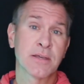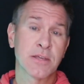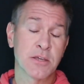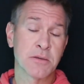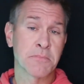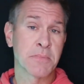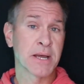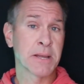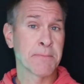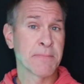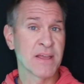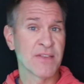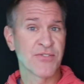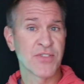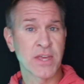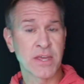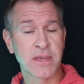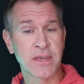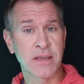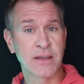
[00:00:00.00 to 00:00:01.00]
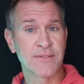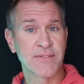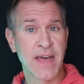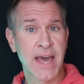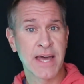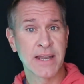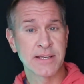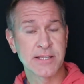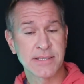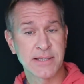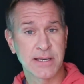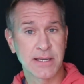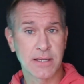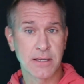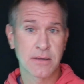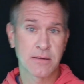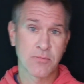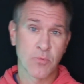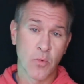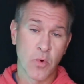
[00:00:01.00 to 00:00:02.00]
You might be thinking of that as
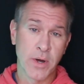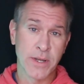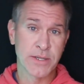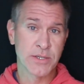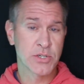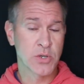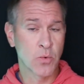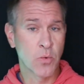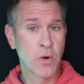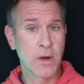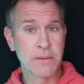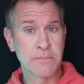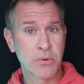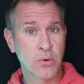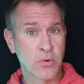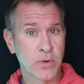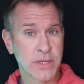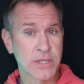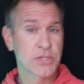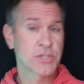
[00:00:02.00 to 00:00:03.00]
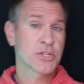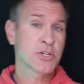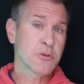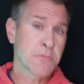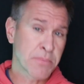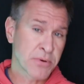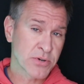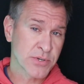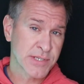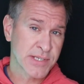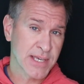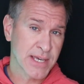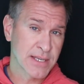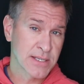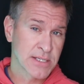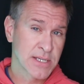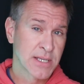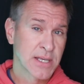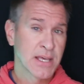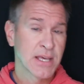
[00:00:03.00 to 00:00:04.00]
like one to 1.2
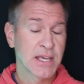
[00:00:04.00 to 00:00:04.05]
percent